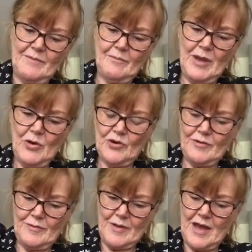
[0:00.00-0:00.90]
milk,
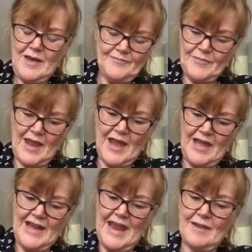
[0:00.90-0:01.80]

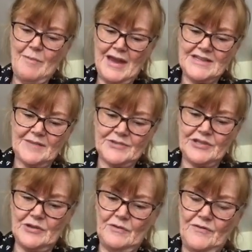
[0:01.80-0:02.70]
an egg made up
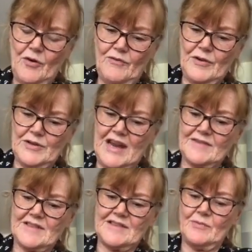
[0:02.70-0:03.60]
to 4 fluid
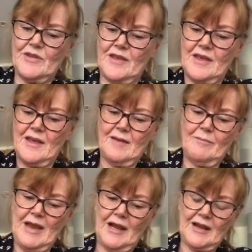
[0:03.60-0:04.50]
ounces with
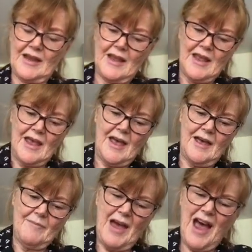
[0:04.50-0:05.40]
milk.
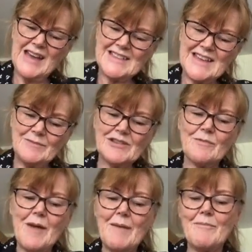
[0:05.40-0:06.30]
I seem to
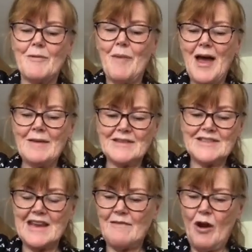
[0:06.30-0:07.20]
remember my
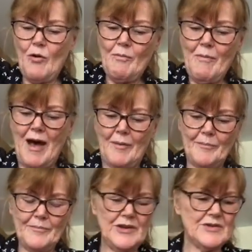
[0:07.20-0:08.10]
dear old
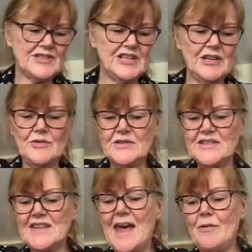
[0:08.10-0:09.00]
mum used to use
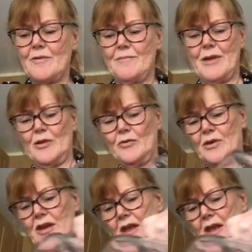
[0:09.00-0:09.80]
sour milk.